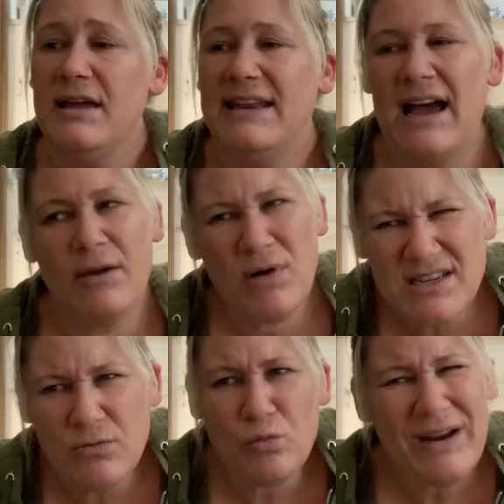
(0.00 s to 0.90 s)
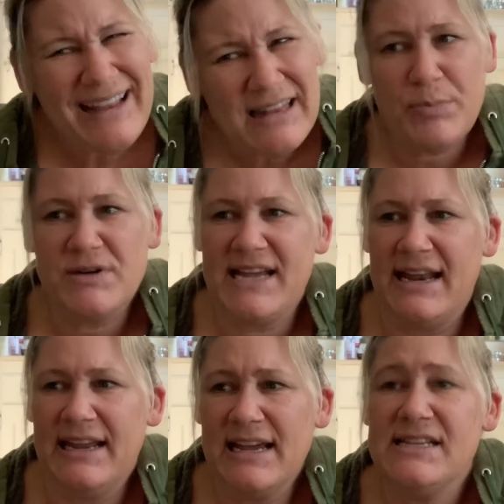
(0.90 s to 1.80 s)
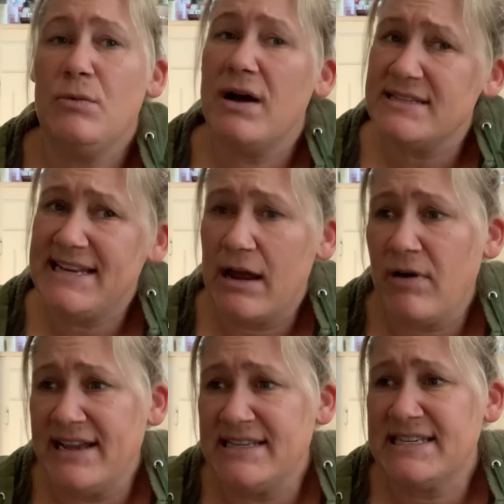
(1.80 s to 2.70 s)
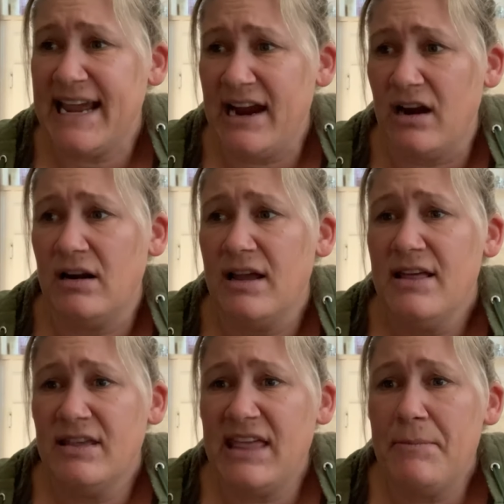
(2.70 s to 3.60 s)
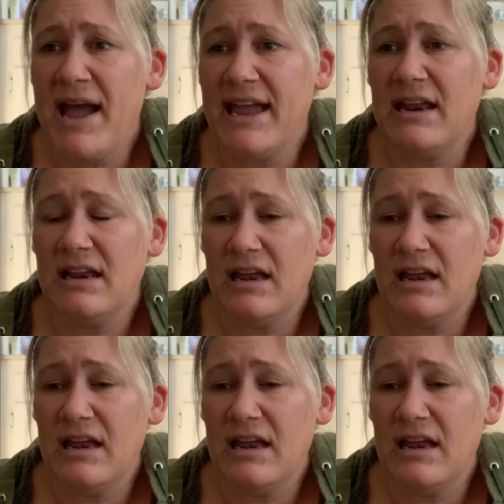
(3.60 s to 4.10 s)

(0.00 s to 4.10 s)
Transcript: Now he wasn't really pretending because he was downright scared that they might